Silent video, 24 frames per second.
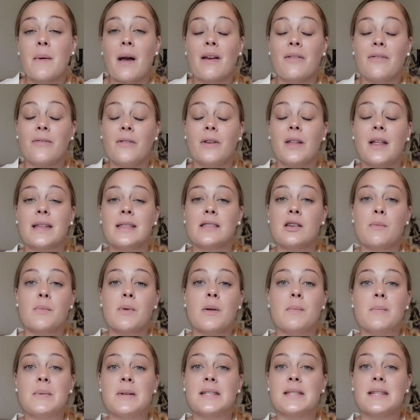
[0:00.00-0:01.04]
I feel like they'll
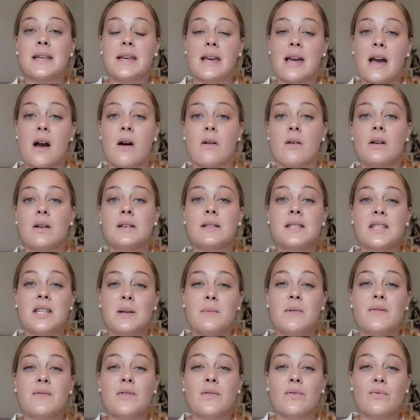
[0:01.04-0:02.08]
be missing out on
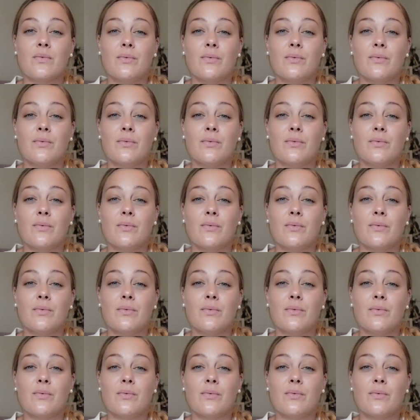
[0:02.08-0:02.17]
some of the